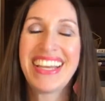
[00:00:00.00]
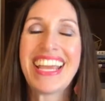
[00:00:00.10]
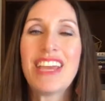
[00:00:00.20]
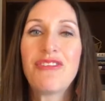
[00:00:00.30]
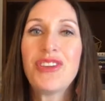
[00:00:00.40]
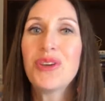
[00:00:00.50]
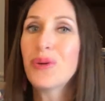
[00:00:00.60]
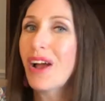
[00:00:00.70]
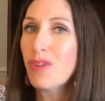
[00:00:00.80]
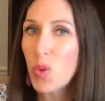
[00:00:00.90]
If you
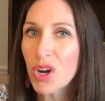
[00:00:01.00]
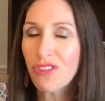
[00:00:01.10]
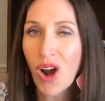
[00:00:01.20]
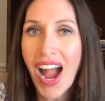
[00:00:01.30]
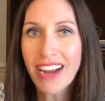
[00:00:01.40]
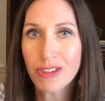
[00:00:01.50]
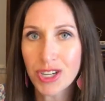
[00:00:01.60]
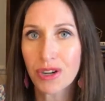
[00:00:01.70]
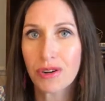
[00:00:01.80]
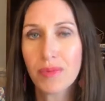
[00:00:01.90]
have a work for hire
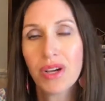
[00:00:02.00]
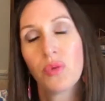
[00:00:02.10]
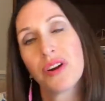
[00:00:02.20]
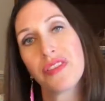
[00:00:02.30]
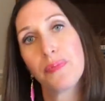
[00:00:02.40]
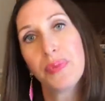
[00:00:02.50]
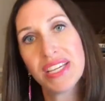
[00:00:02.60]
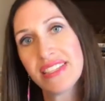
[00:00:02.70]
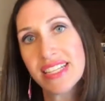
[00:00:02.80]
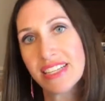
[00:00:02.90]
term where the
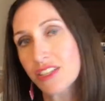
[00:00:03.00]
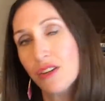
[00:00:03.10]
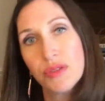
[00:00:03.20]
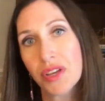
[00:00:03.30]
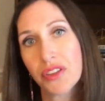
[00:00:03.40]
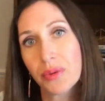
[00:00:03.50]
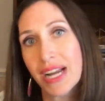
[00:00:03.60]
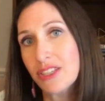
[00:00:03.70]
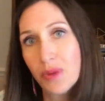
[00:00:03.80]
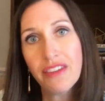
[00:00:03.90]
business owns all the
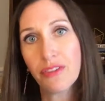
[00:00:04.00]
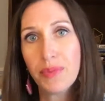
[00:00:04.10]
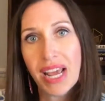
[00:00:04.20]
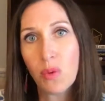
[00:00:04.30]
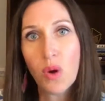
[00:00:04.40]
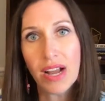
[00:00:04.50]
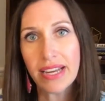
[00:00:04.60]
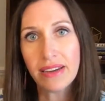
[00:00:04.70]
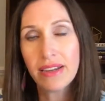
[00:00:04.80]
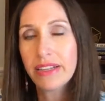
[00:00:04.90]
rights right from day
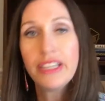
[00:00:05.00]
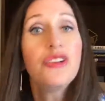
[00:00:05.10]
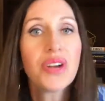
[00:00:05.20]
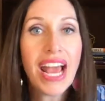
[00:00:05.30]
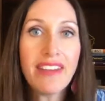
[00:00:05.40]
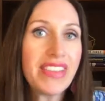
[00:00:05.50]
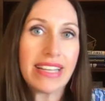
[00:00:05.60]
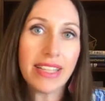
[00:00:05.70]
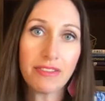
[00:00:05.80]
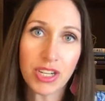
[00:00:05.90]
one, you don't have
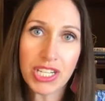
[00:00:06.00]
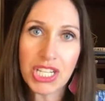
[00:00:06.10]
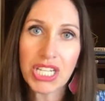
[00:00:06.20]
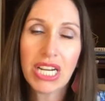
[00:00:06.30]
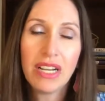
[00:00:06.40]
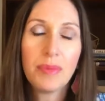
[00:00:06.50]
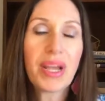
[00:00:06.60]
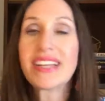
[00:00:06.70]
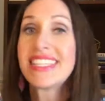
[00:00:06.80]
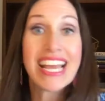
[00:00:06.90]
that leverage
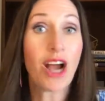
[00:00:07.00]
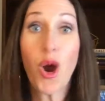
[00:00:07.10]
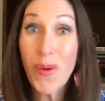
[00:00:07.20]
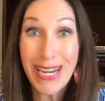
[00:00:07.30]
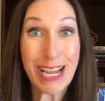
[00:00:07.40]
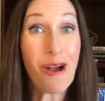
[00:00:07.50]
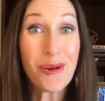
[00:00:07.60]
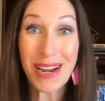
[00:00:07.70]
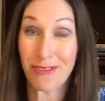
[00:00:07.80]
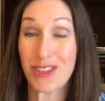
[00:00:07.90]
because they already
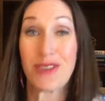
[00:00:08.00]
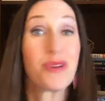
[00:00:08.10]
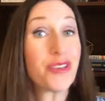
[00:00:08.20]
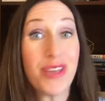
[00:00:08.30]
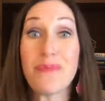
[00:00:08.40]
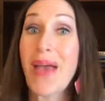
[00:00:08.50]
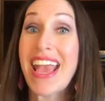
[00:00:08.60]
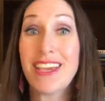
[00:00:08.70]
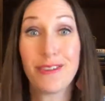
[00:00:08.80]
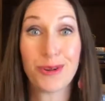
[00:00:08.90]
own everything, whether they
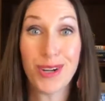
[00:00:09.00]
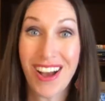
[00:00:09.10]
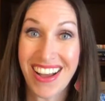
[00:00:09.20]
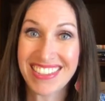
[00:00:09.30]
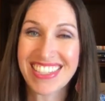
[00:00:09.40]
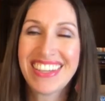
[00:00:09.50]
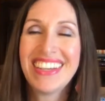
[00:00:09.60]
pay you or not.